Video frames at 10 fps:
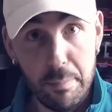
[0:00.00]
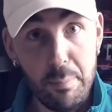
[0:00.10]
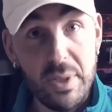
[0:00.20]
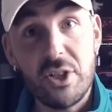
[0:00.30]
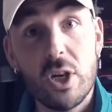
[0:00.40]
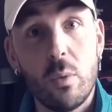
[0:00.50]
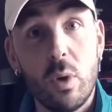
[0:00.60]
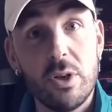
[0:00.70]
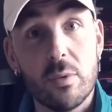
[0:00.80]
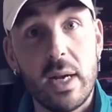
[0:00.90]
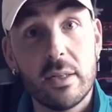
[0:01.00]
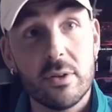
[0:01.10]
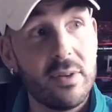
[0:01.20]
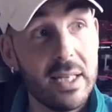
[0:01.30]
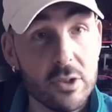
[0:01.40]
bitch out one
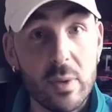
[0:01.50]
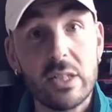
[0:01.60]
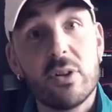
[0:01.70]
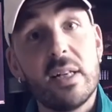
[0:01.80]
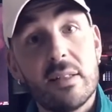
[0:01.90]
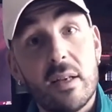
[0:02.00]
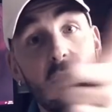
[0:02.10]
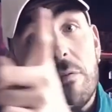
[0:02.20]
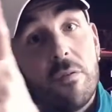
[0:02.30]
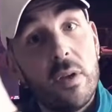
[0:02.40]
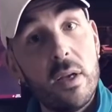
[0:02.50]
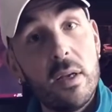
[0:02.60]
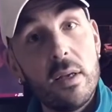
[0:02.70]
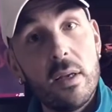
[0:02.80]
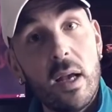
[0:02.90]
director, that director has enough
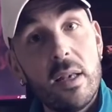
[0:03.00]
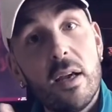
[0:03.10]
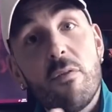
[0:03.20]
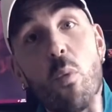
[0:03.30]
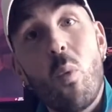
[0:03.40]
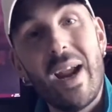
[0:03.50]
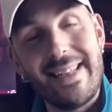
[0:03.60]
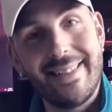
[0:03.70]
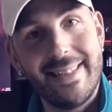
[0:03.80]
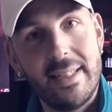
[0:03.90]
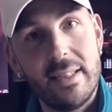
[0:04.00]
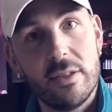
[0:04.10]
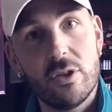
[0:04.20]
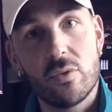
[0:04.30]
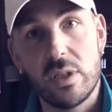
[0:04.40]
weight in the
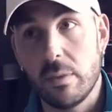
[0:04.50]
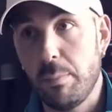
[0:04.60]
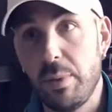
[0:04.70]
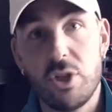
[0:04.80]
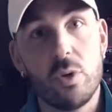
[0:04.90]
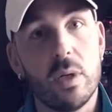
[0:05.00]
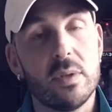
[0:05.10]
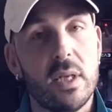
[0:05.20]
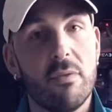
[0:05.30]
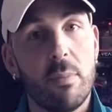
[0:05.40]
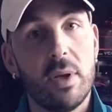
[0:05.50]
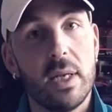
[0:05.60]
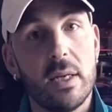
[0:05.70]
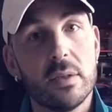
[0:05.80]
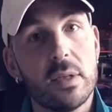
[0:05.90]
industry to bitch you out to
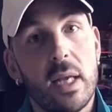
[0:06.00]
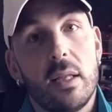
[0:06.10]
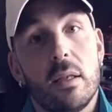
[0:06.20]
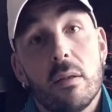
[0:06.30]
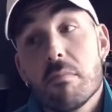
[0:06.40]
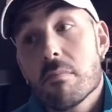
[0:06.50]
everybody else and